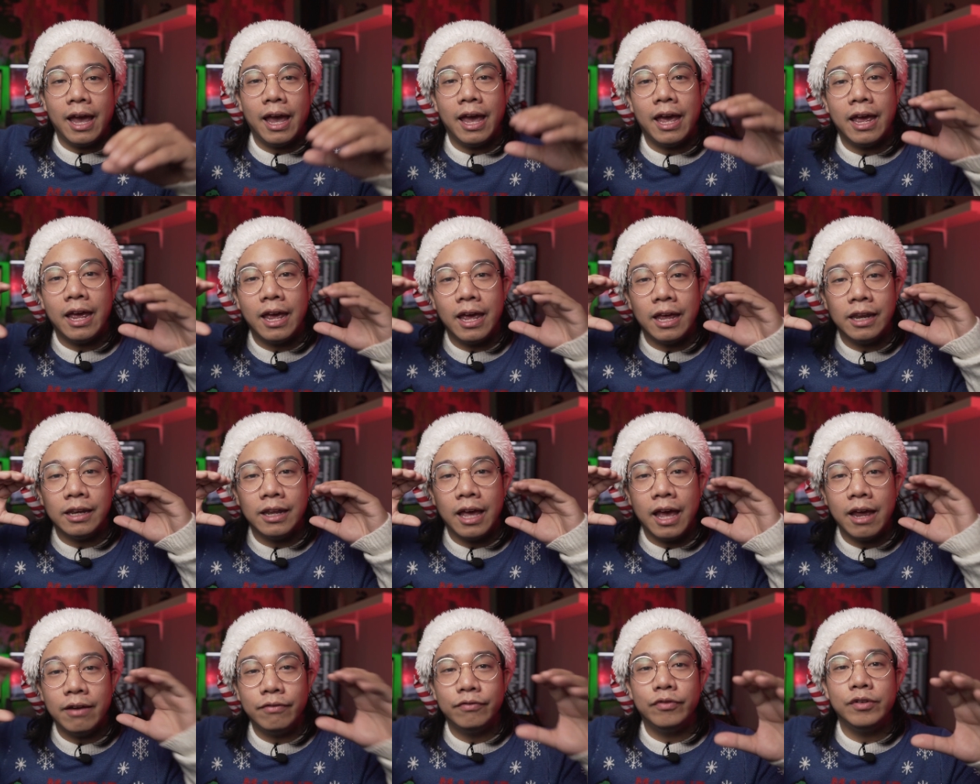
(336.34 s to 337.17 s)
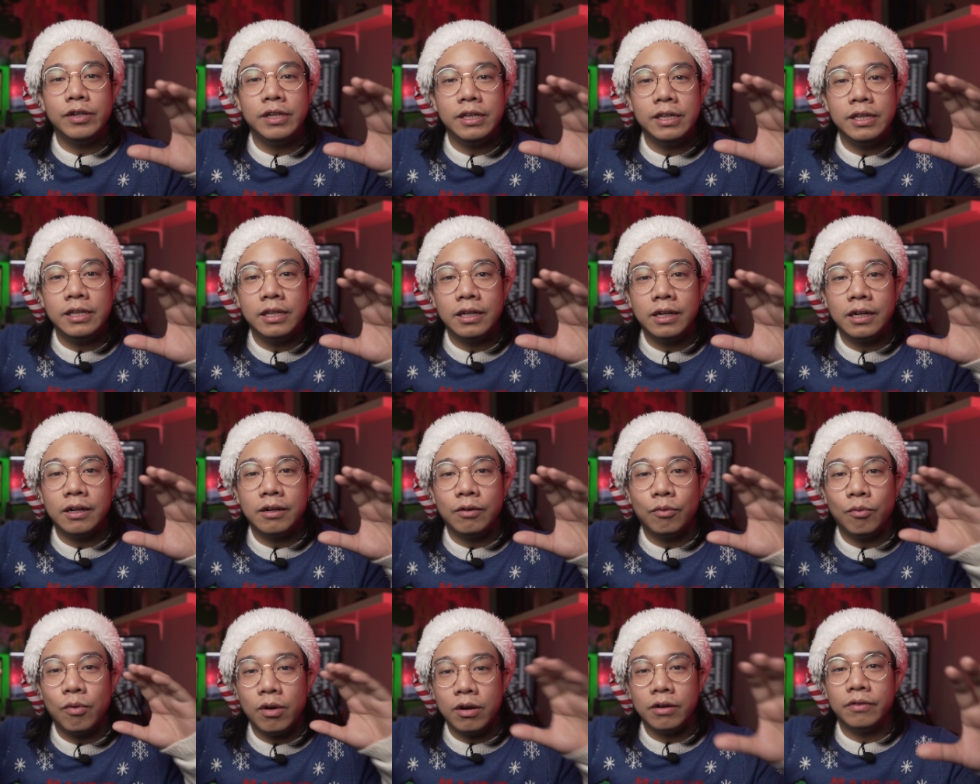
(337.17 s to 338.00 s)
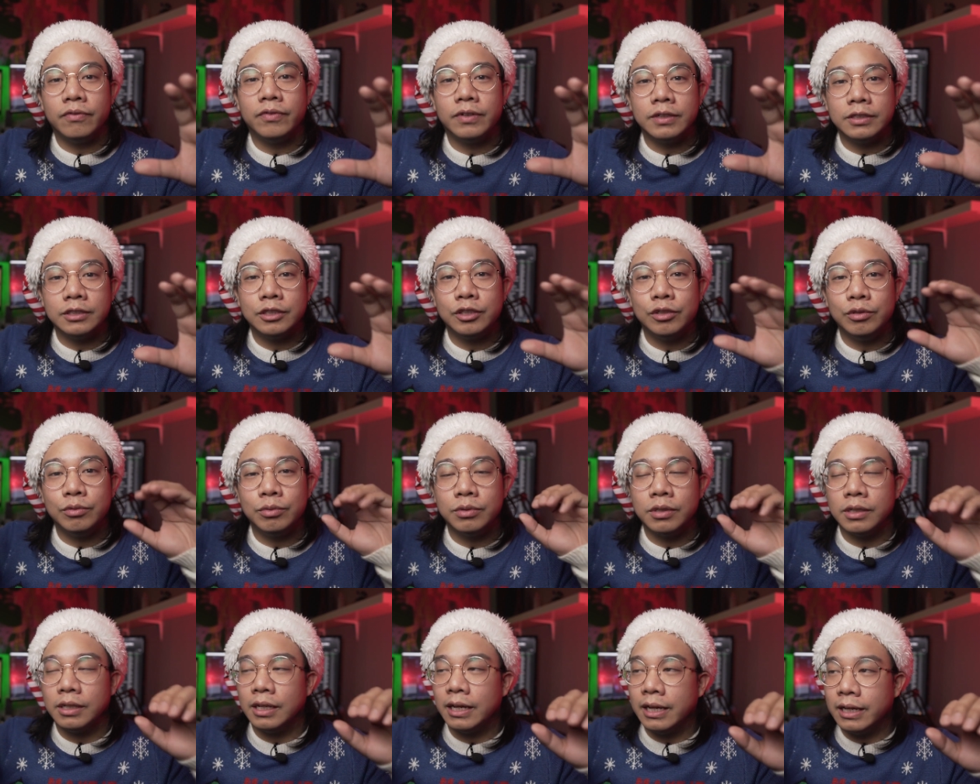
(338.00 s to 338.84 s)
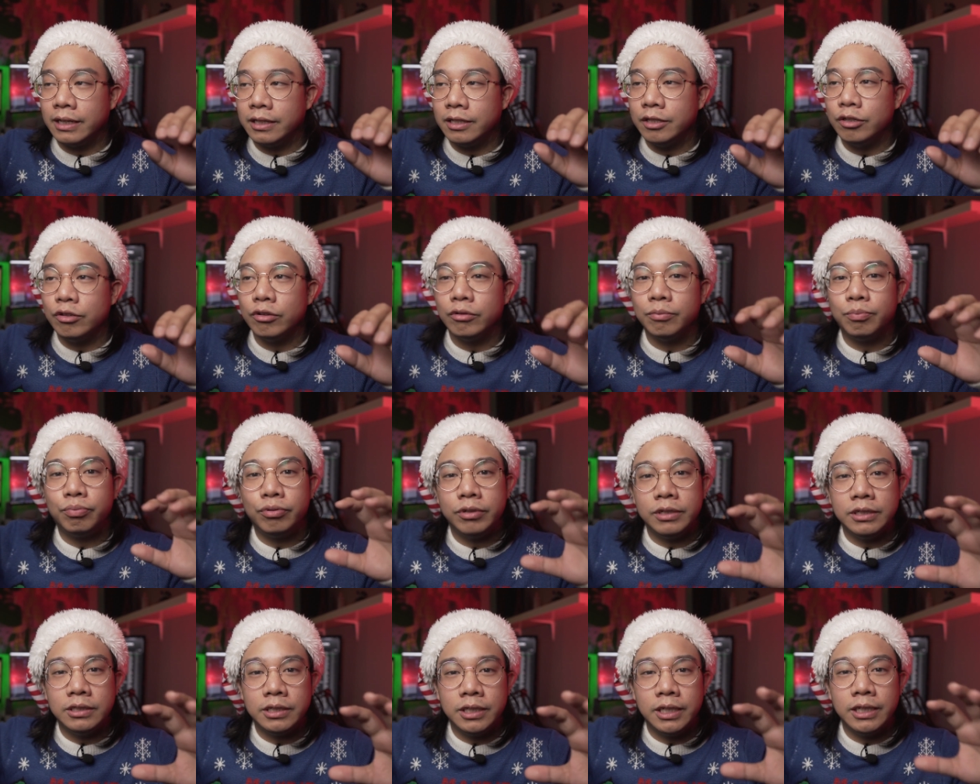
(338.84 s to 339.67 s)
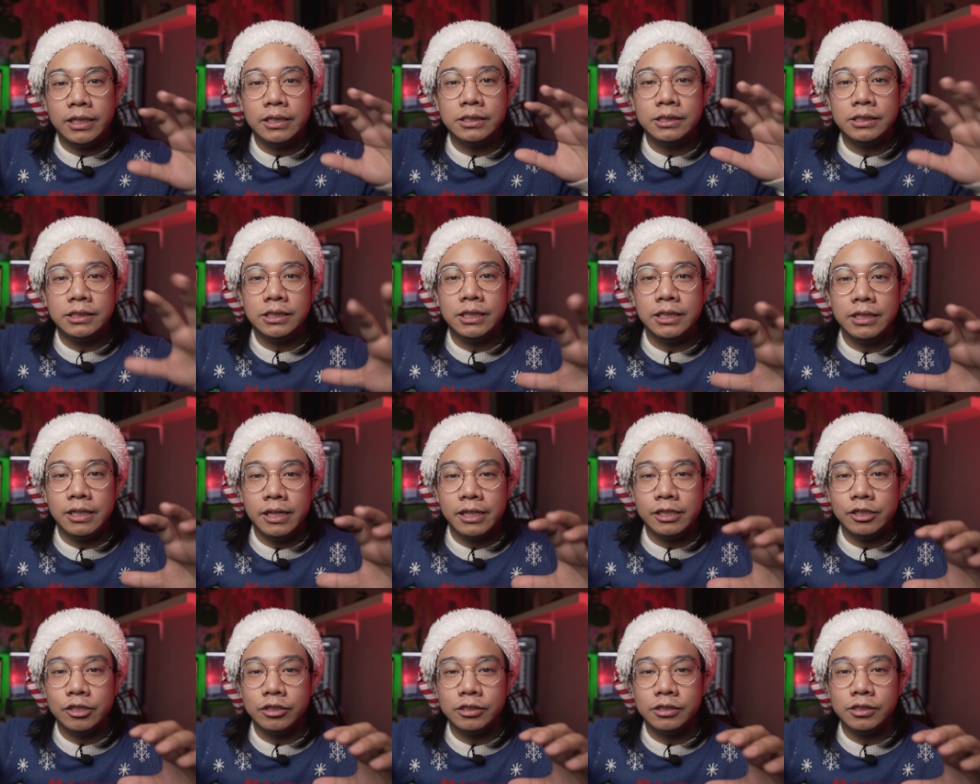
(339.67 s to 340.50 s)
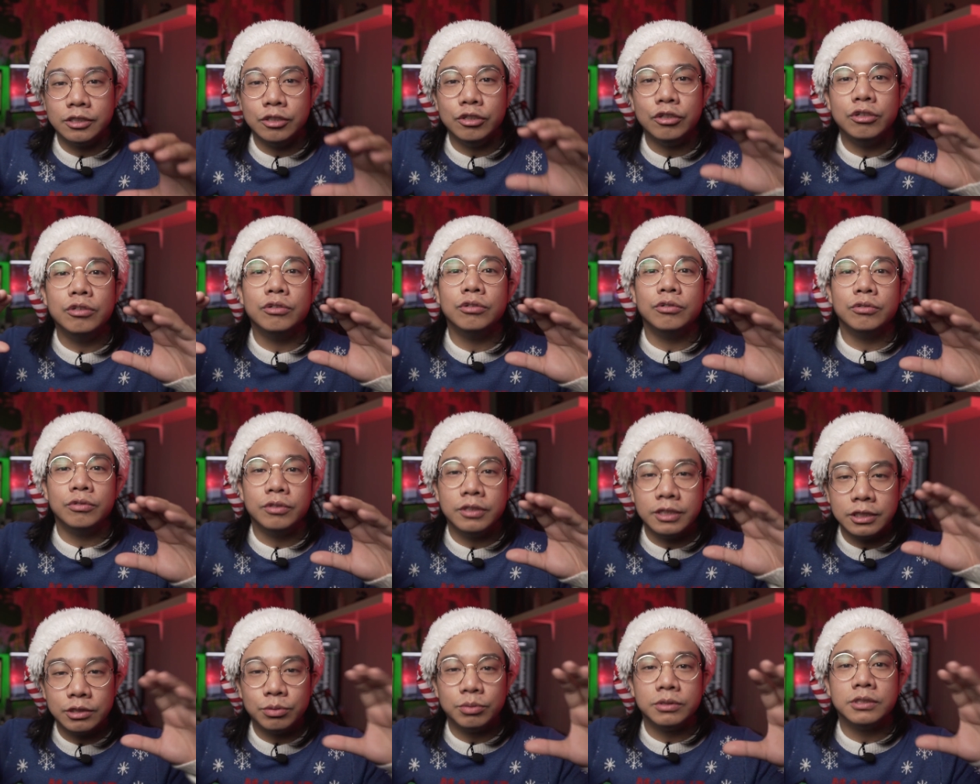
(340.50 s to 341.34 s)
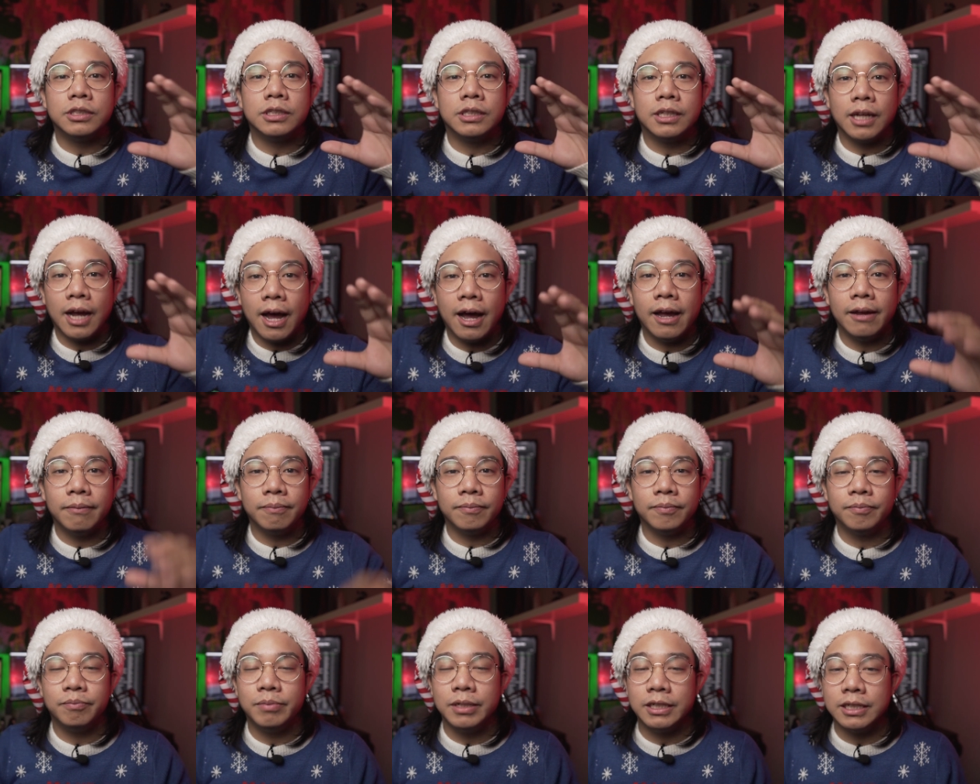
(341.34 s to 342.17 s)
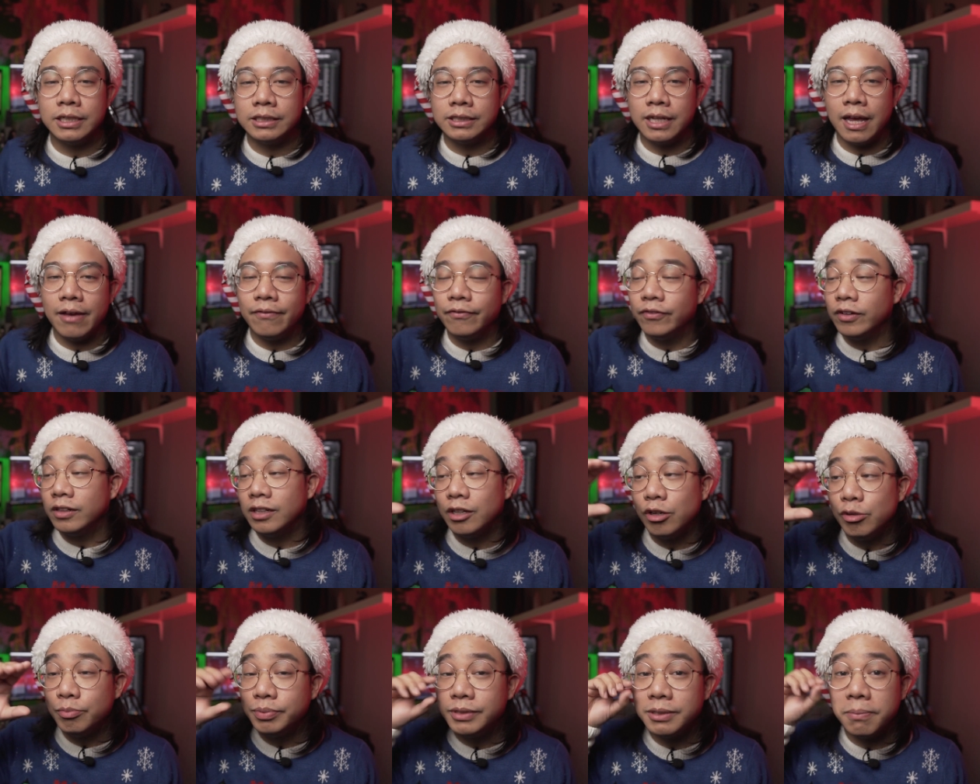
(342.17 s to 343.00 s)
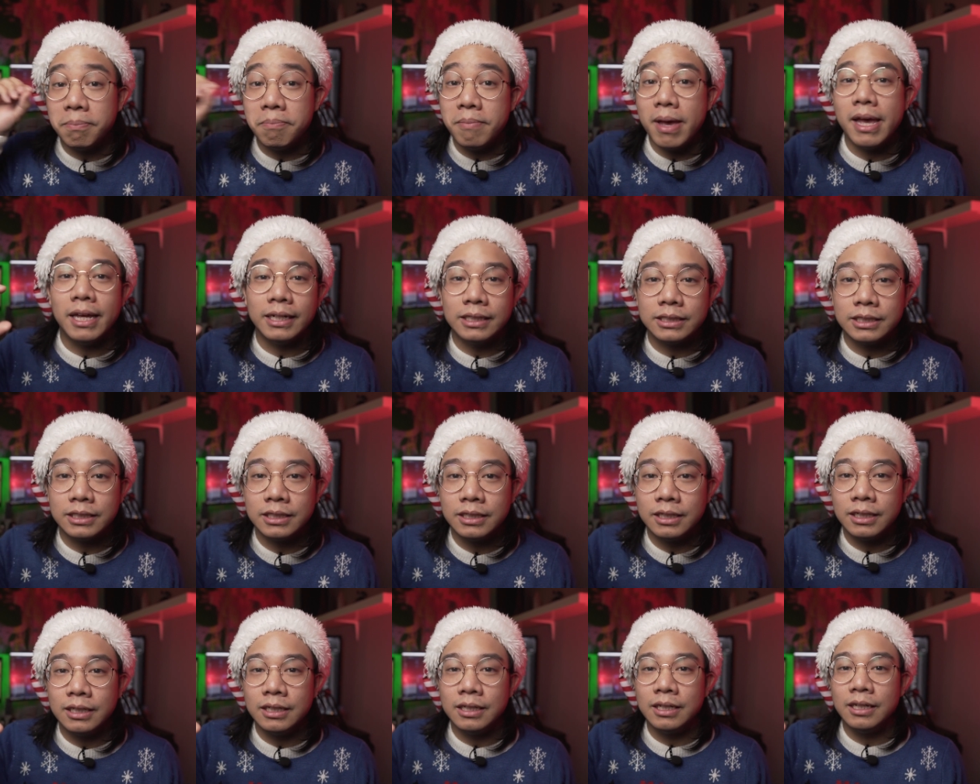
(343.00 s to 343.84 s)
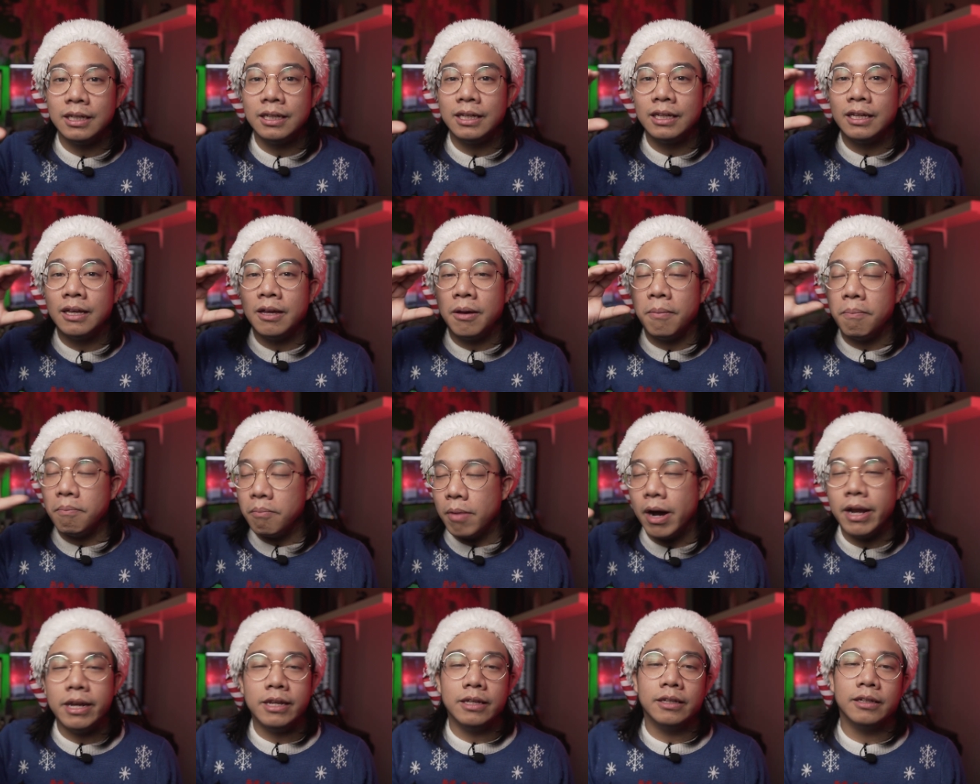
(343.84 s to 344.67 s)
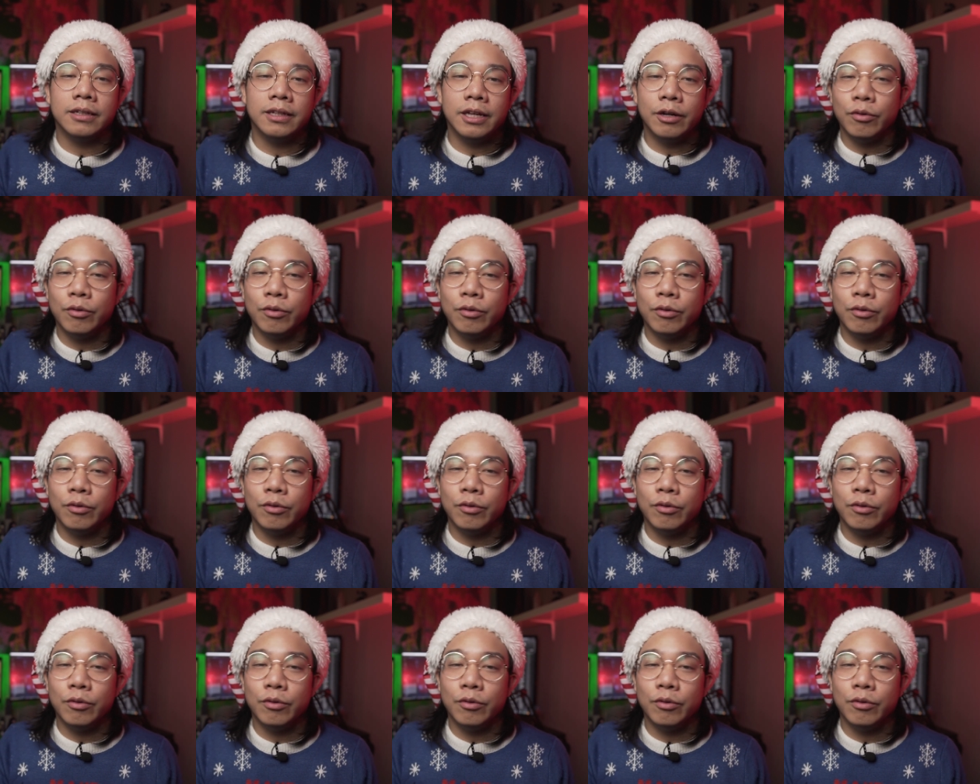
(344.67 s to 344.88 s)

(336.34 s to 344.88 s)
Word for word: And every one of us who were like, you know, preteens, teenagers knew this was the time, because envelopes meant money.